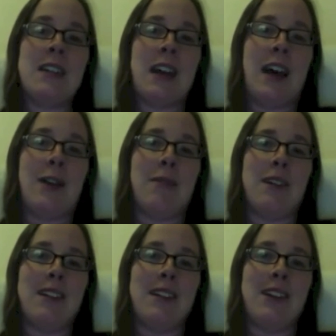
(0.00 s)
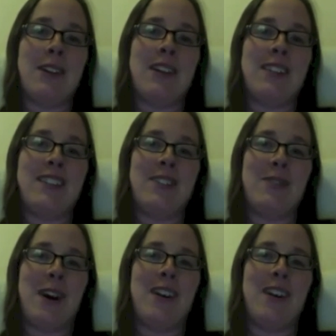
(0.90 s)
Um, you know,
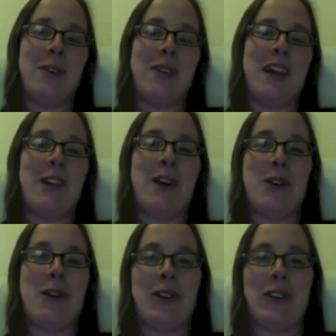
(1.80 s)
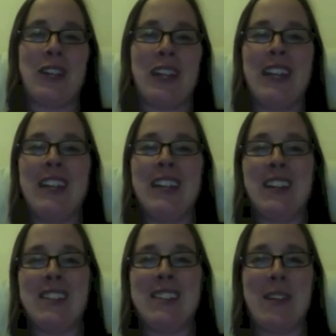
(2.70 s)
with LRO, you're only
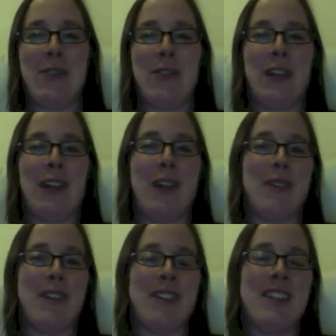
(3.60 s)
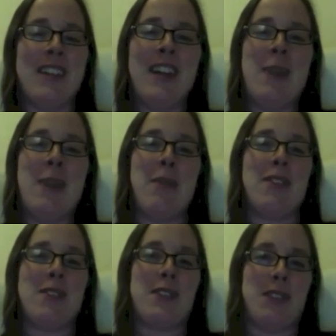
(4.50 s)
say 50 kilometers above the
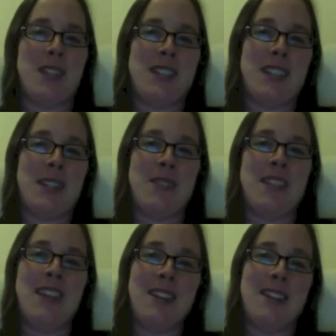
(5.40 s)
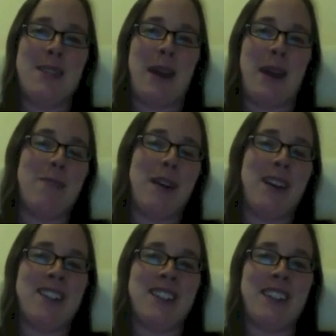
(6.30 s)
surface. It seems easy by
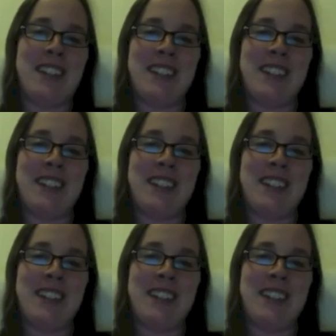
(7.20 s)
comparison.